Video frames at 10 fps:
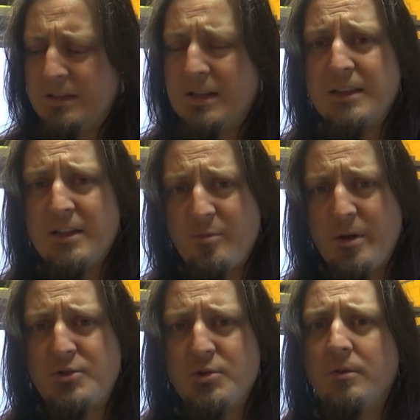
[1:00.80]
not enough
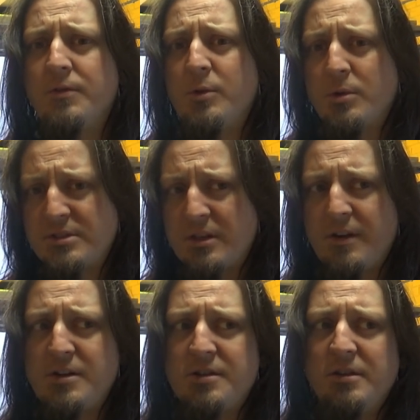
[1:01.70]
petrol, fuel
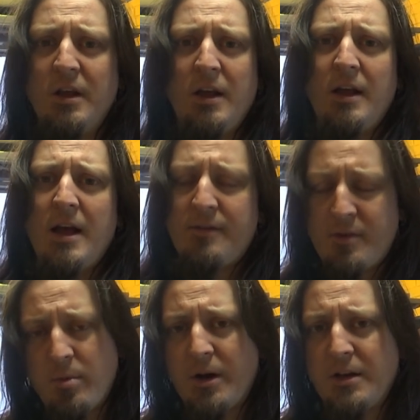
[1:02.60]
starvation.
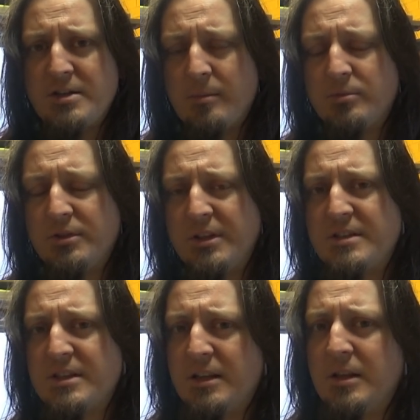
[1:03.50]
Everybody jumped on this,
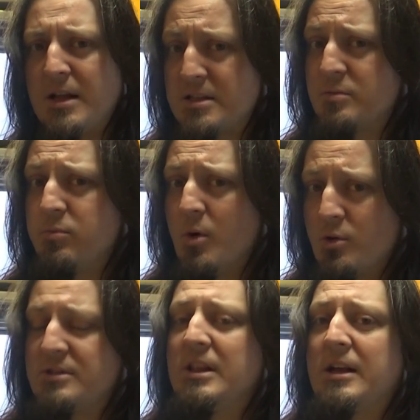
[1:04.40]
and that's most
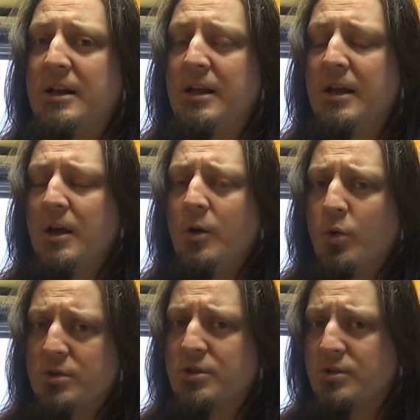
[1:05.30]
likely
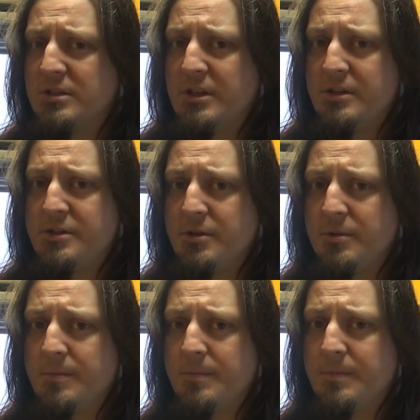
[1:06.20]
what's causing the issue.